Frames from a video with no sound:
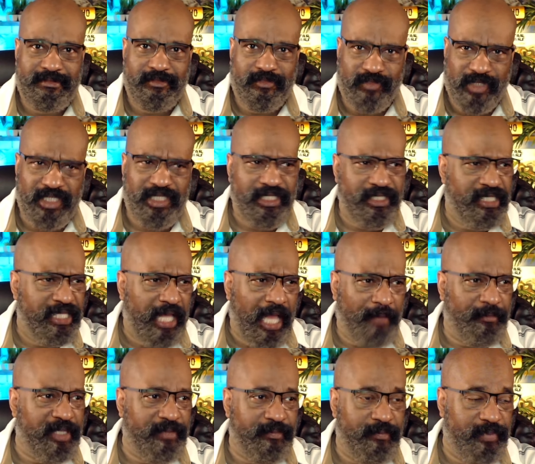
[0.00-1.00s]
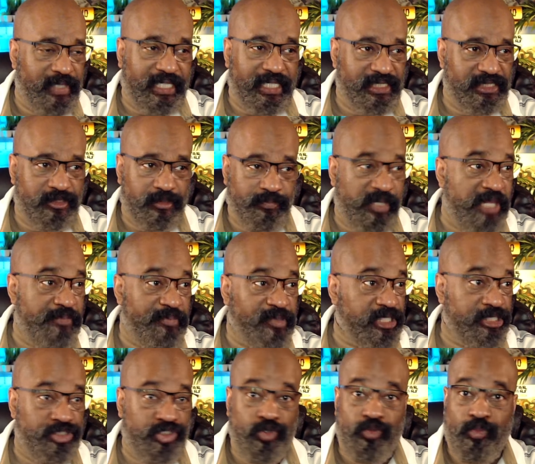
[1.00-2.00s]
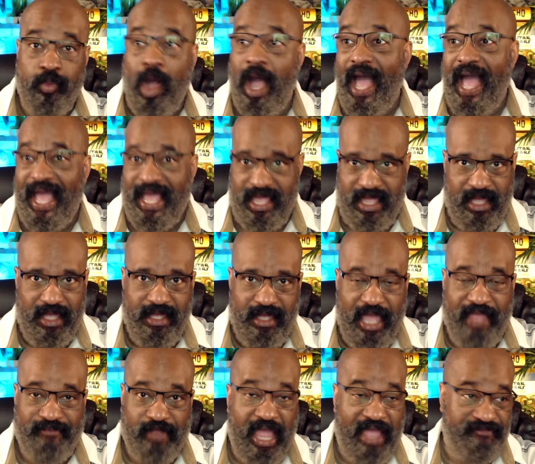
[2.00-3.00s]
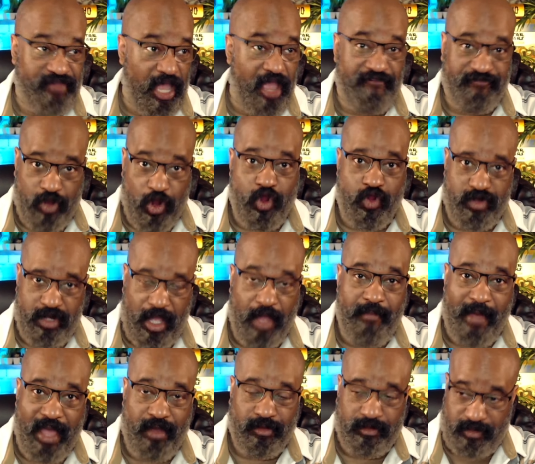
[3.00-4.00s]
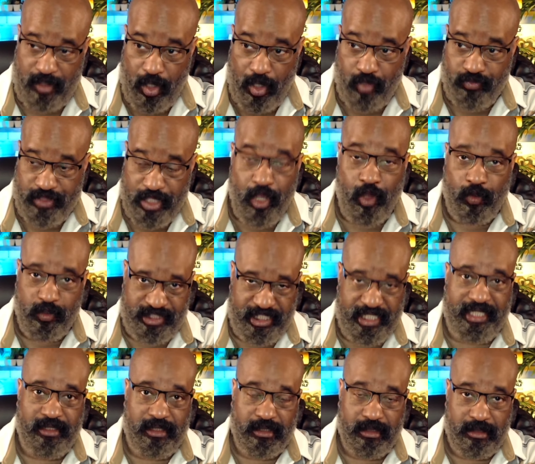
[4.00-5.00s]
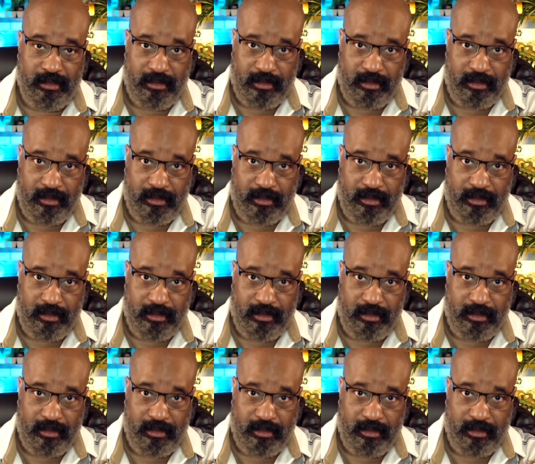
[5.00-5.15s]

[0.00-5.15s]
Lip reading: Really? I mean, because people in Dubai have heard about the O.J.